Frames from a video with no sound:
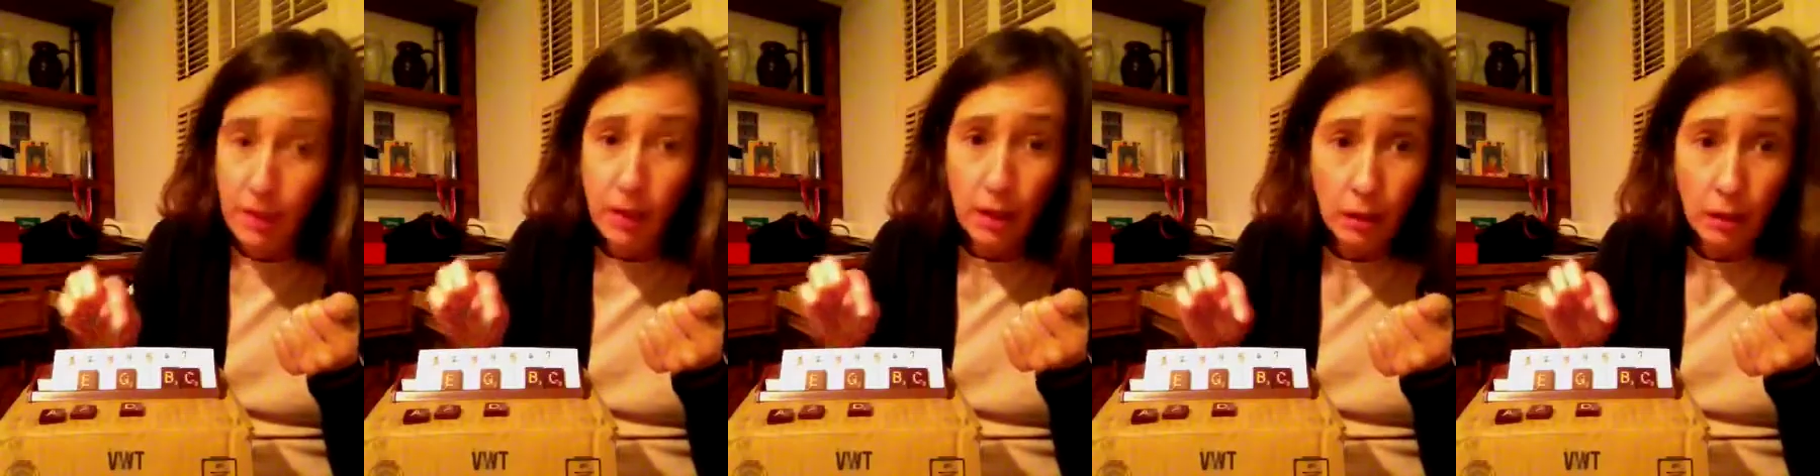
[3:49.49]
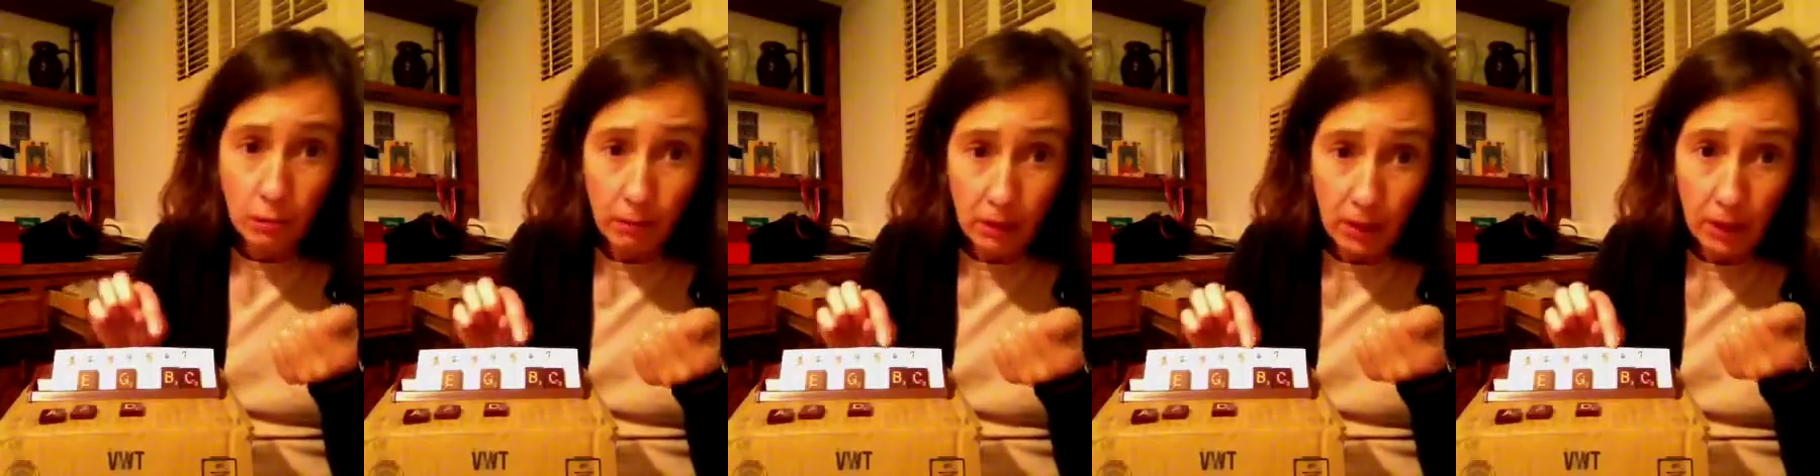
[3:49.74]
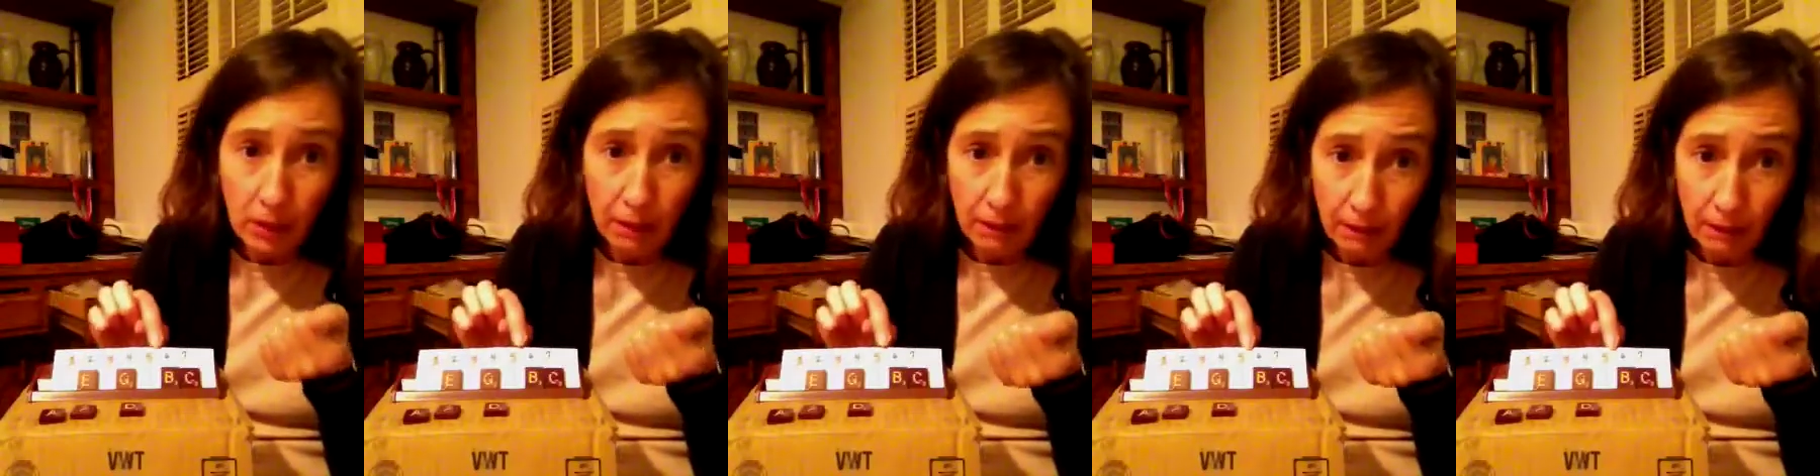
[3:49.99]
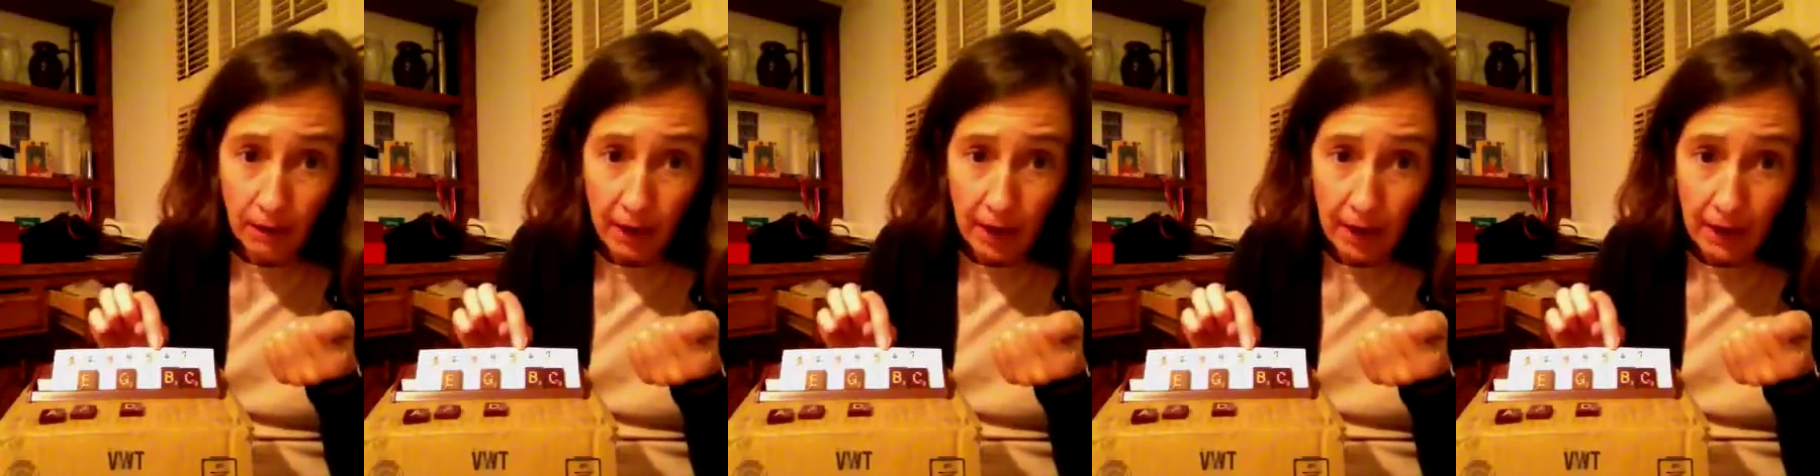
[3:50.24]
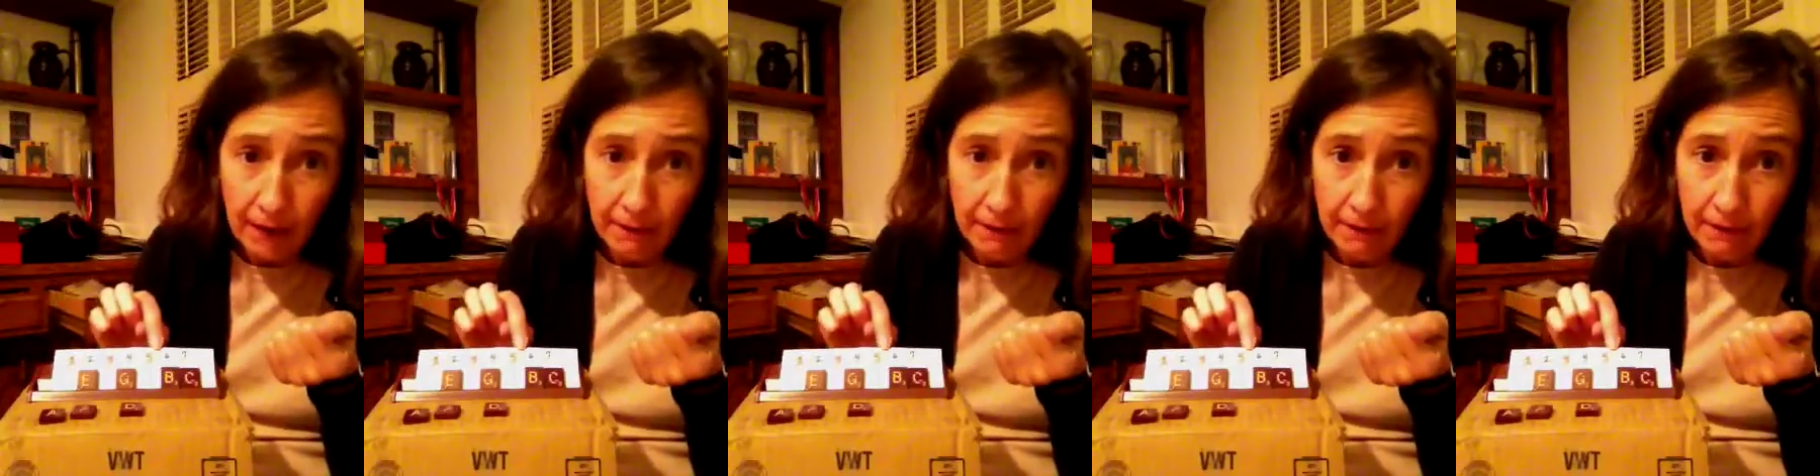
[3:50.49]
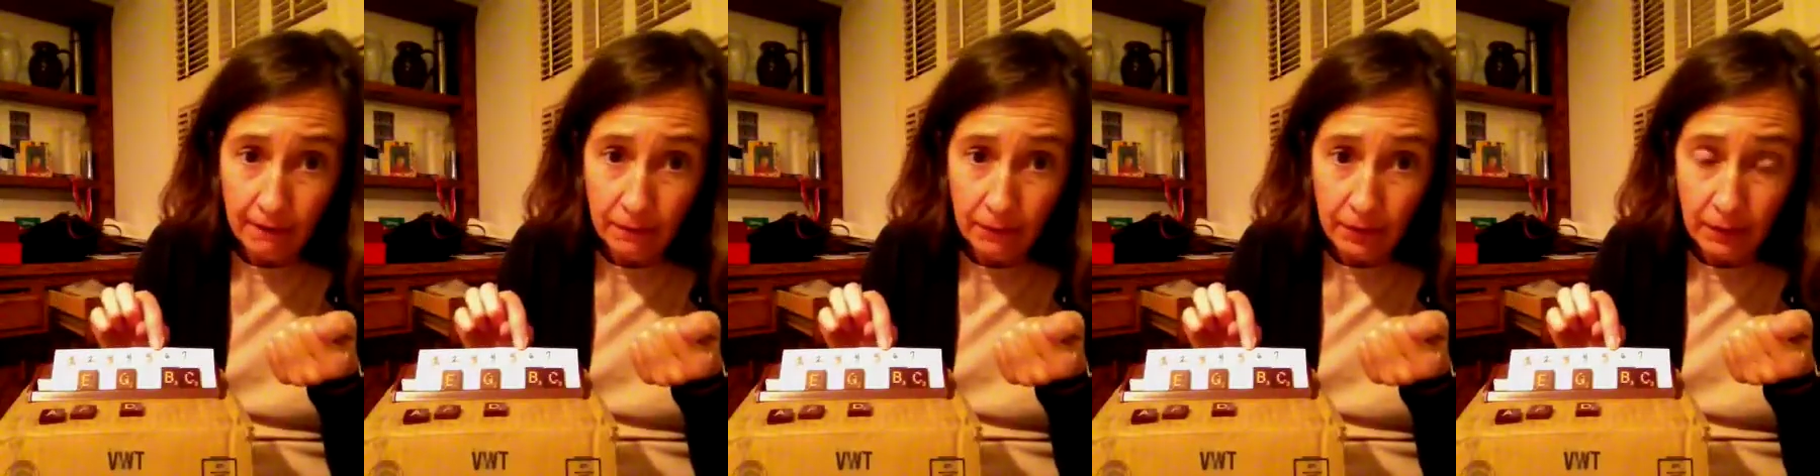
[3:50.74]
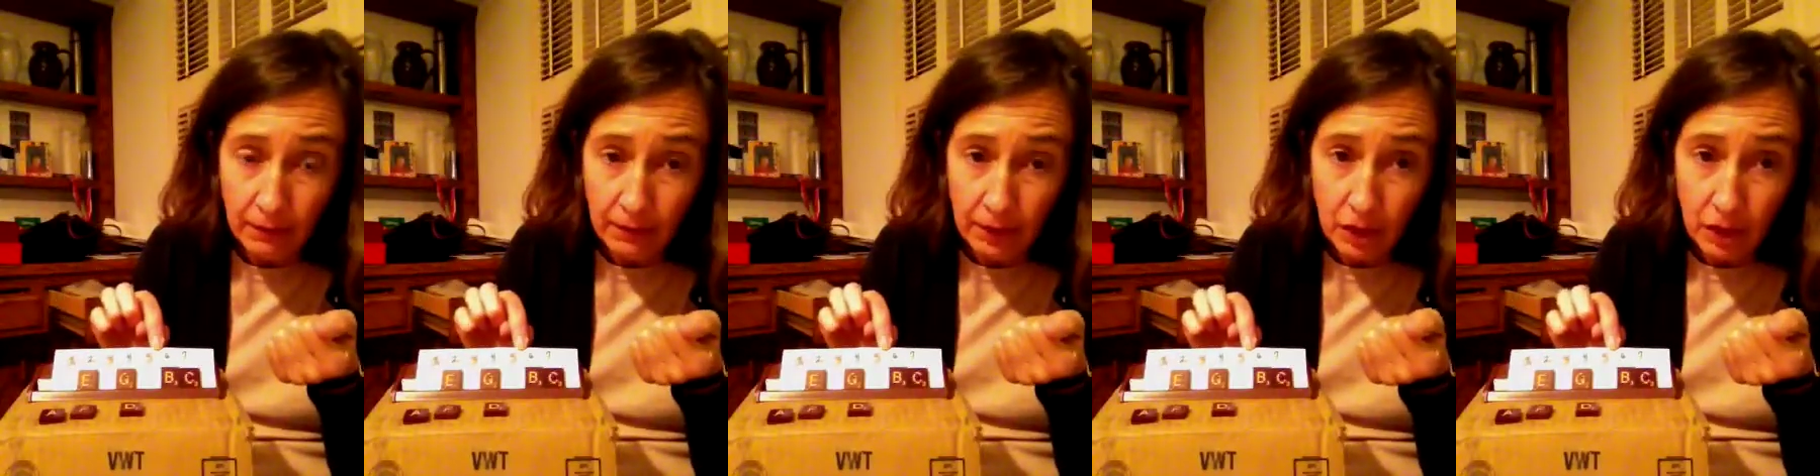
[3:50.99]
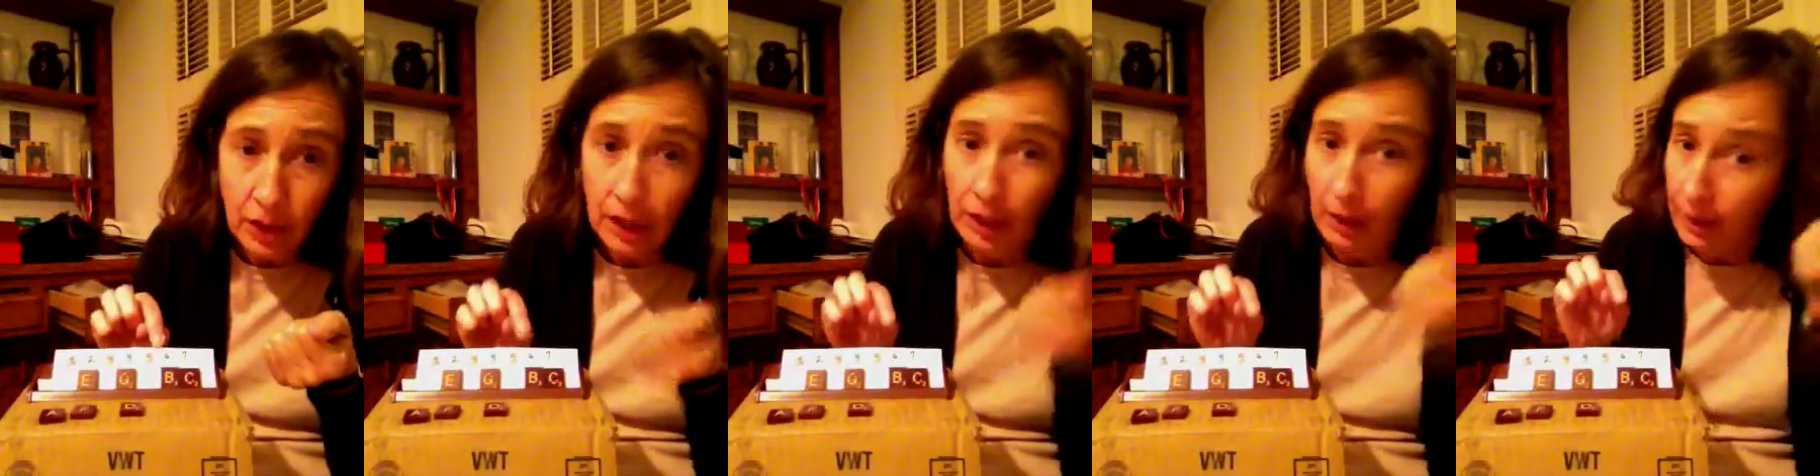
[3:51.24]
the 3, and the 5 of each
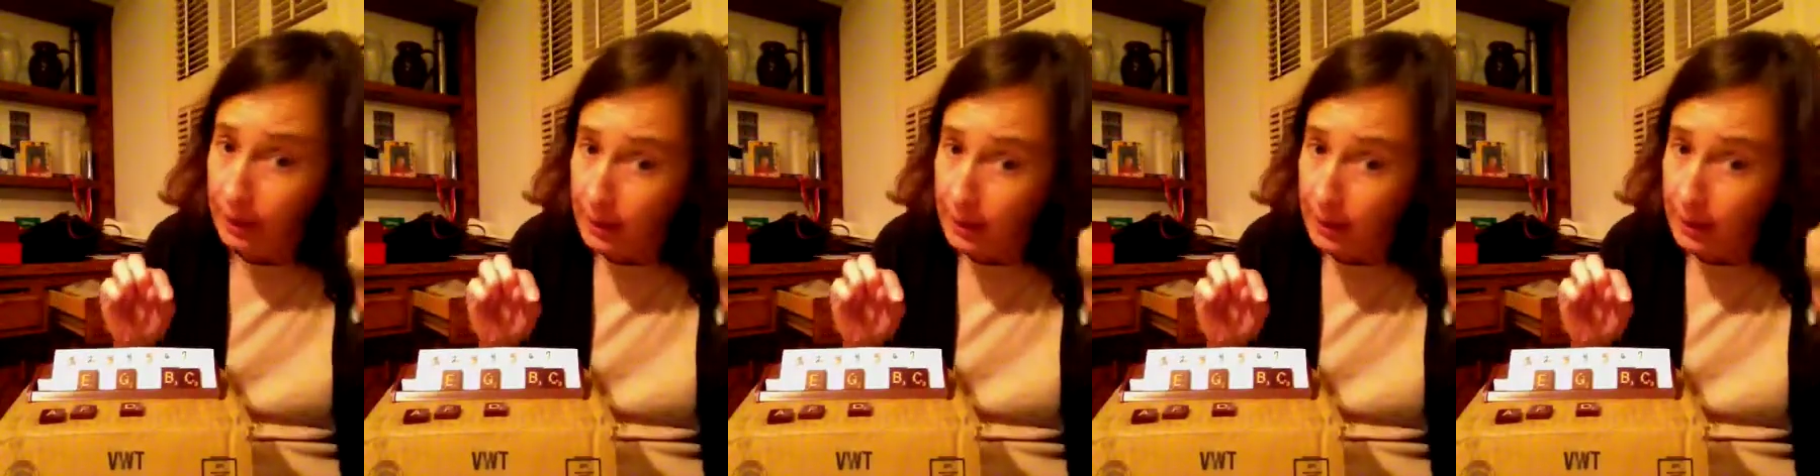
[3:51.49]
scale.